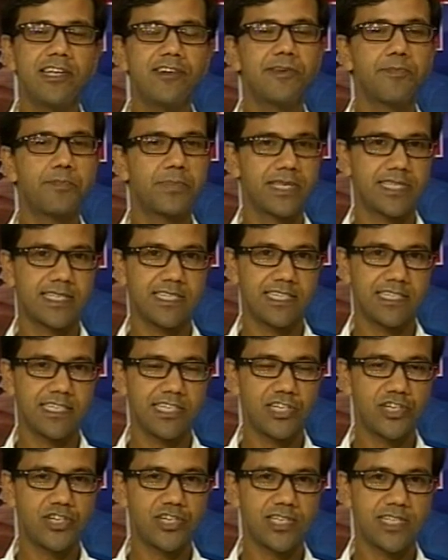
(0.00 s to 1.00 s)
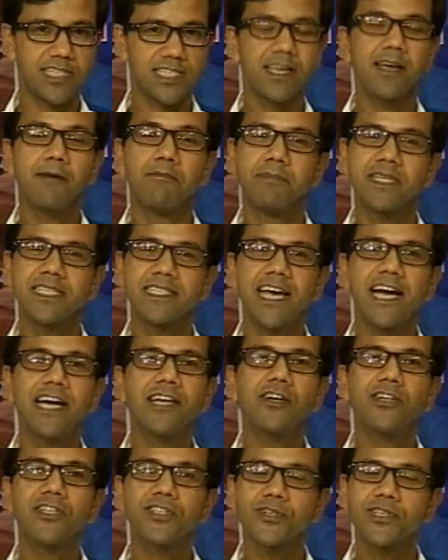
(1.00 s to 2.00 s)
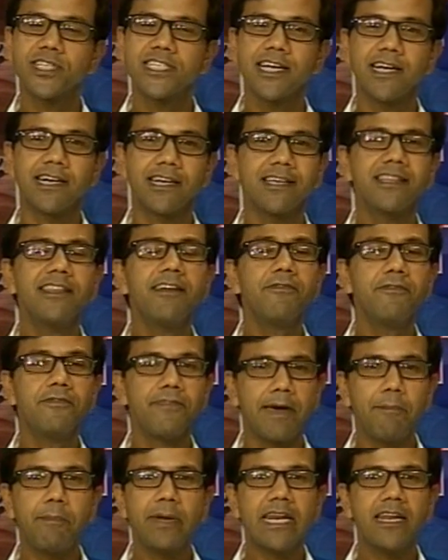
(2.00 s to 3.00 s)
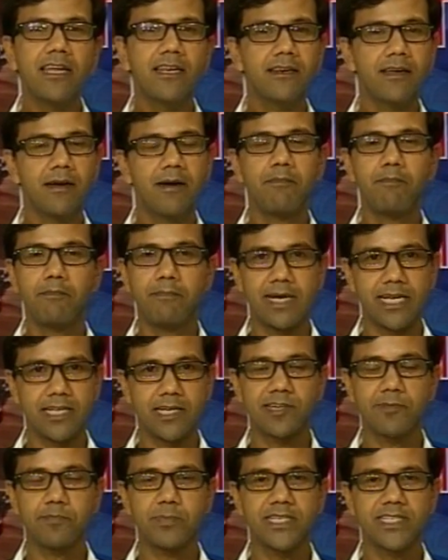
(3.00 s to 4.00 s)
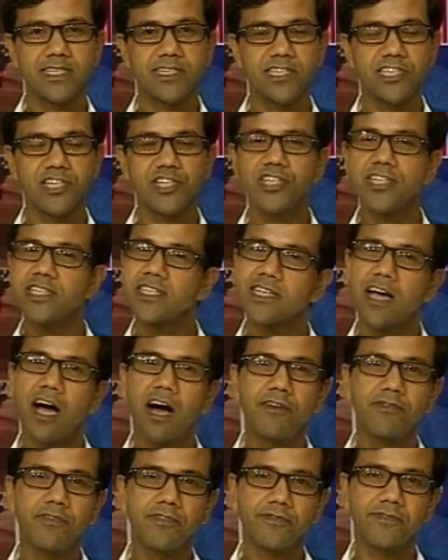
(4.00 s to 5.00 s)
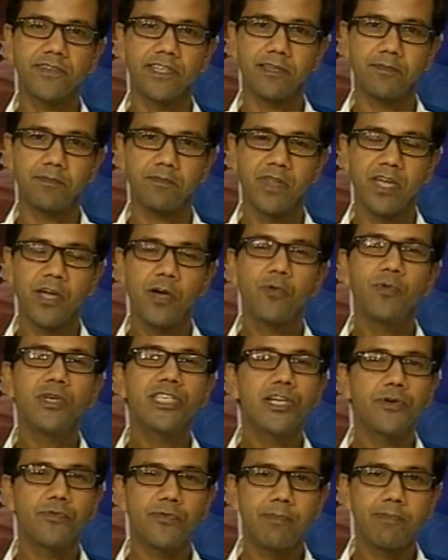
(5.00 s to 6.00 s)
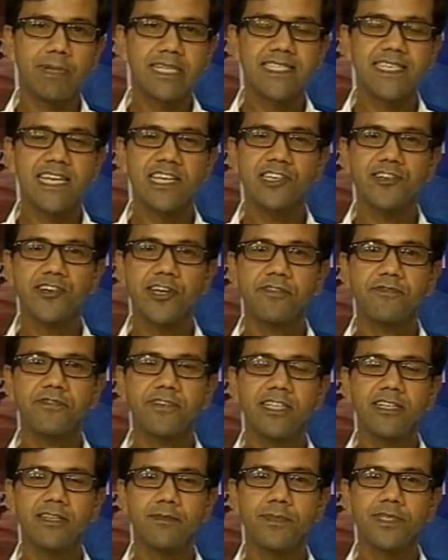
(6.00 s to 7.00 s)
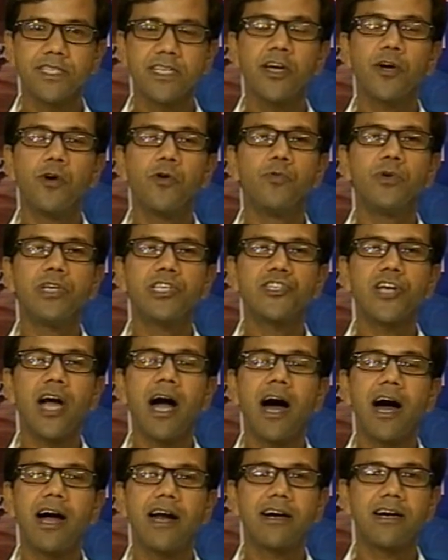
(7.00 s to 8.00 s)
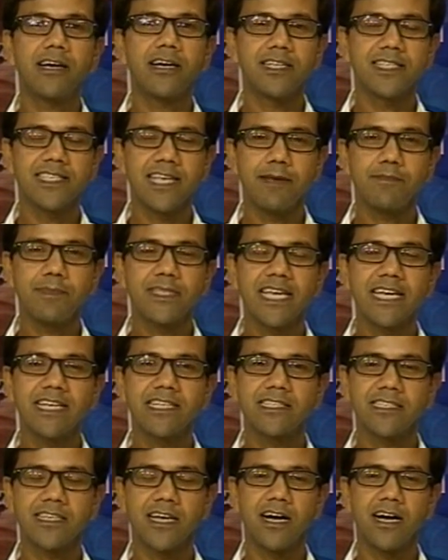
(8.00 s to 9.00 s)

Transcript: representations, beside also studying the feminine representations of a film, which are women-centric films, which are same-sex